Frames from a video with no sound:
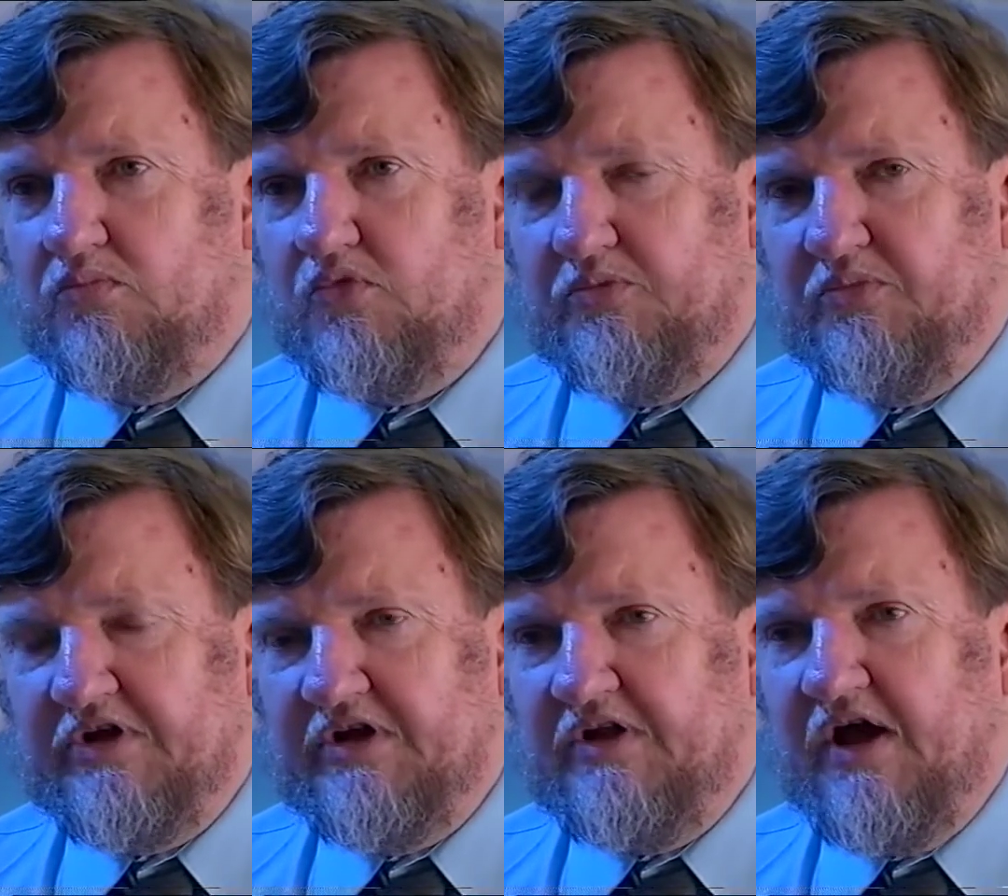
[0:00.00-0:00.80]
would
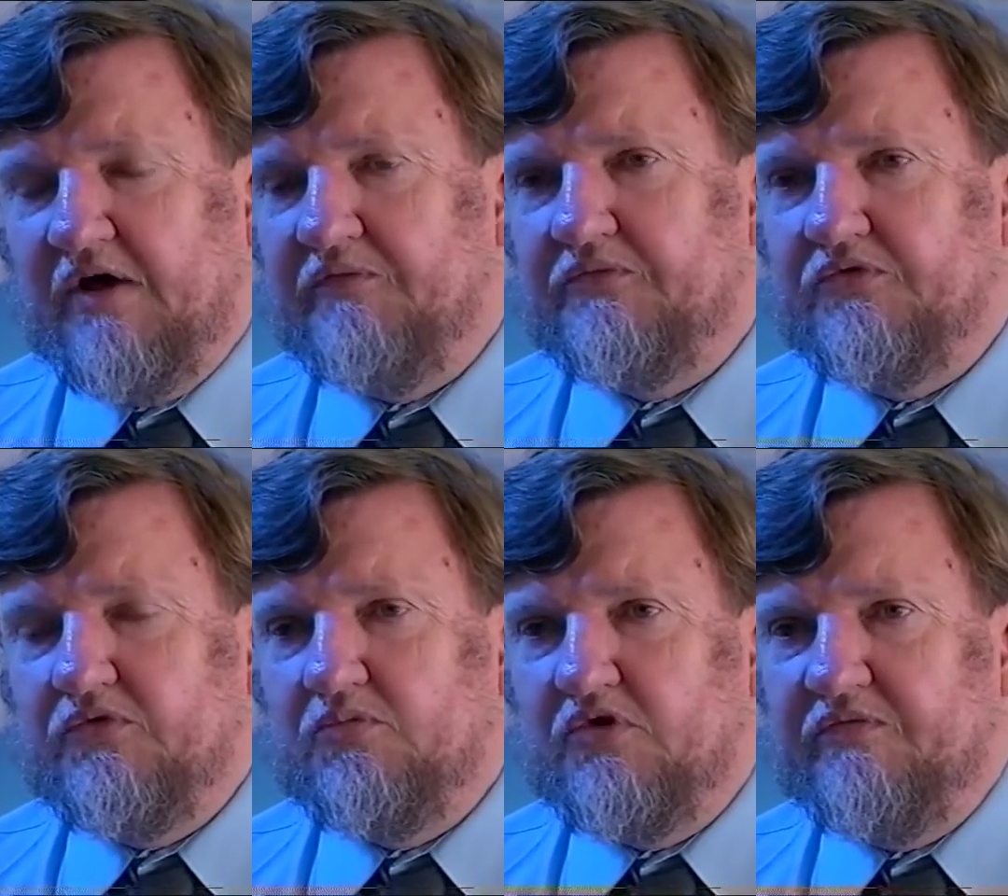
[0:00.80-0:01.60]
be enough
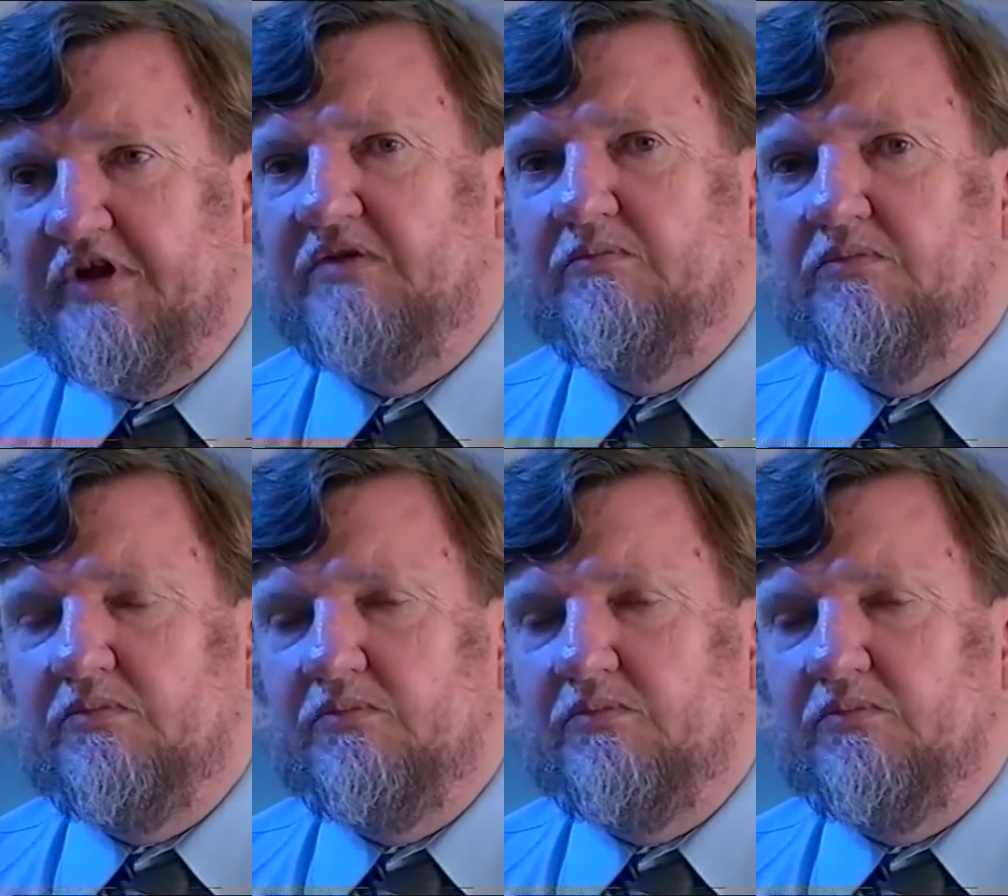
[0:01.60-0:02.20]
to prevent